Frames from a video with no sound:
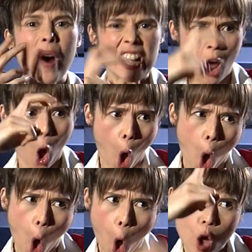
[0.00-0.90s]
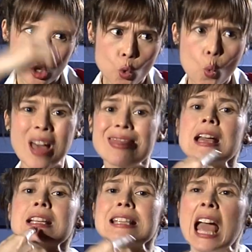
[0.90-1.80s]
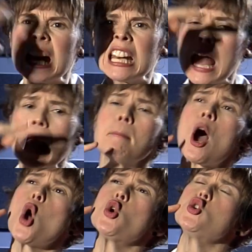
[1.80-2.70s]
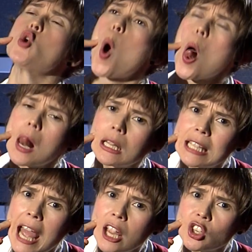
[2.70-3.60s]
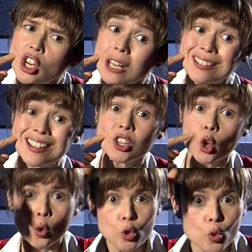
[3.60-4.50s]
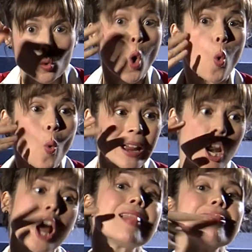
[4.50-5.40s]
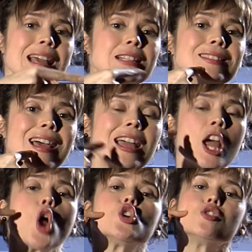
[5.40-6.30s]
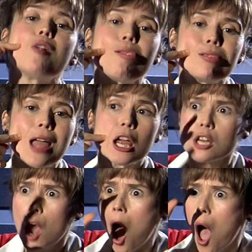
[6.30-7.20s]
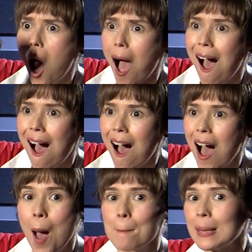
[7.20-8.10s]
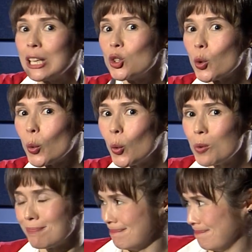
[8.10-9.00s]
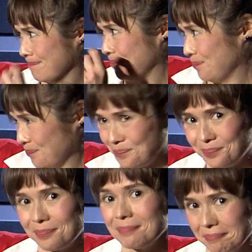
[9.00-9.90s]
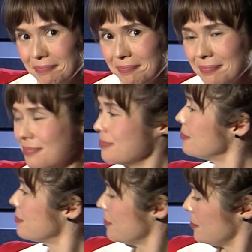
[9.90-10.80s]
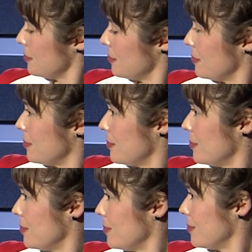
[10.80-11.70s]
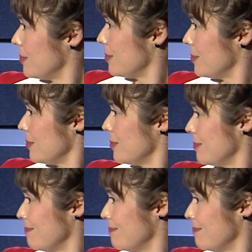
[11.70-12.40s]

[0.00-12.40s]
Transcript: During an argument between Pistol and Nym, they say the name Doll Tearsheet. So when you see the sign name, you'll know who we're talking about. It's her.